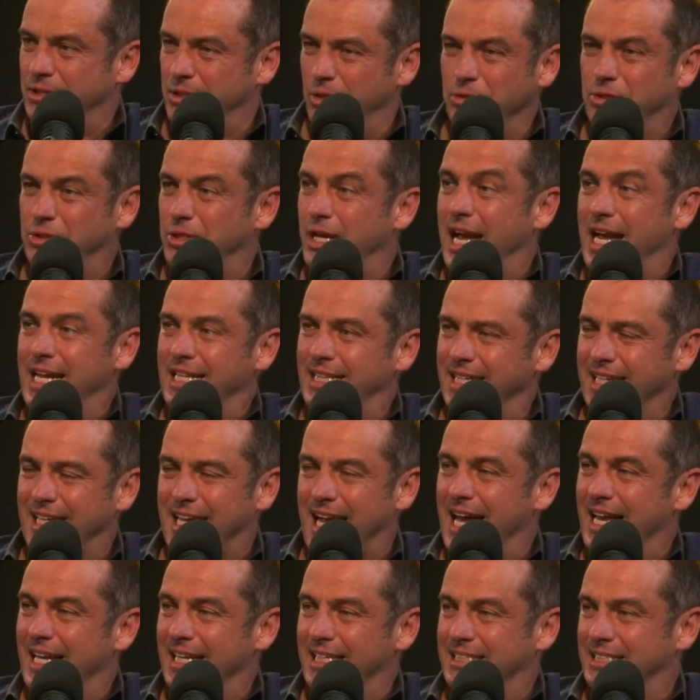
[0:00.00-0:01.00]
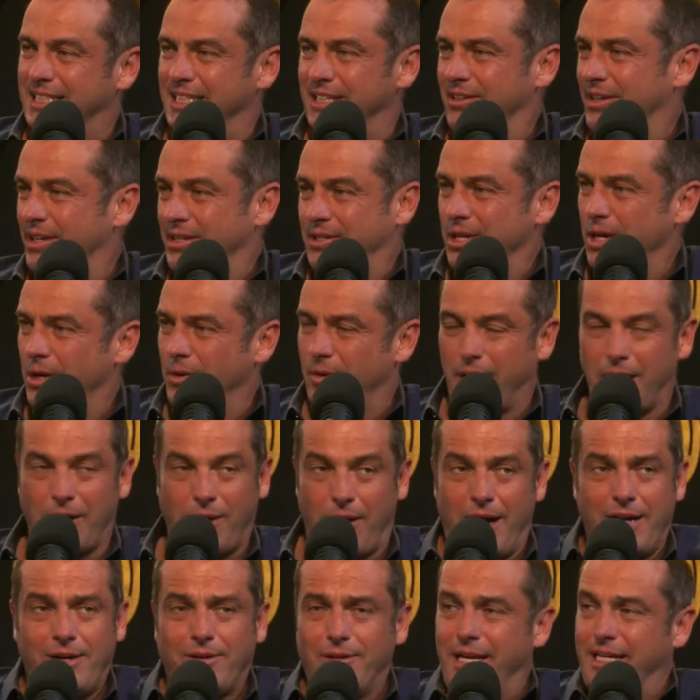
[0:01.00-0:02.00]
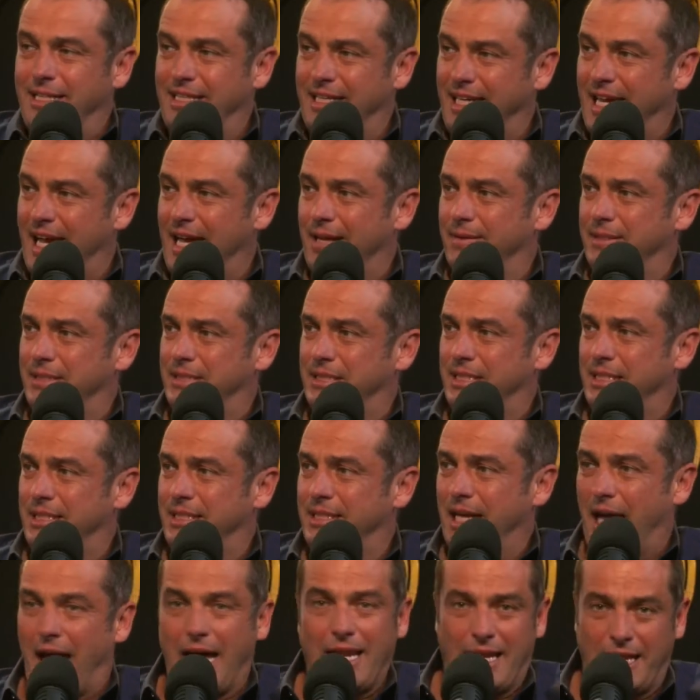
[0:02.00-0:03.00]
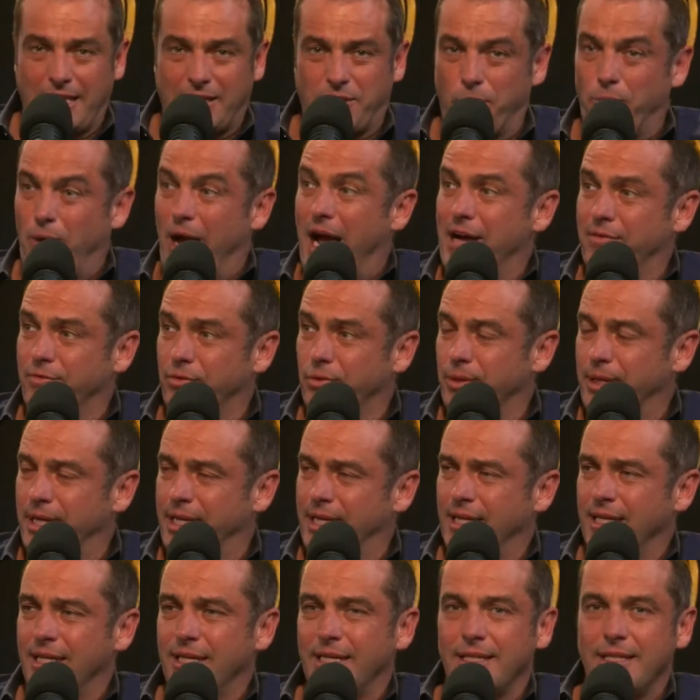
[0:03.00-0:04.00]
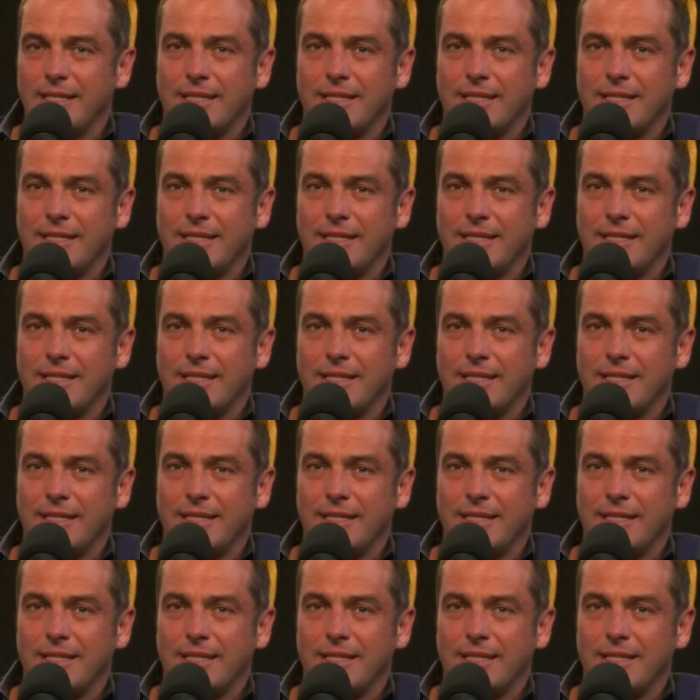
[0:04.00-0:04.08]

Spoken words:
don't you hate the Galaxy? And you're like, no. And I go, I don't hate the Galaxy. I like the rivalry.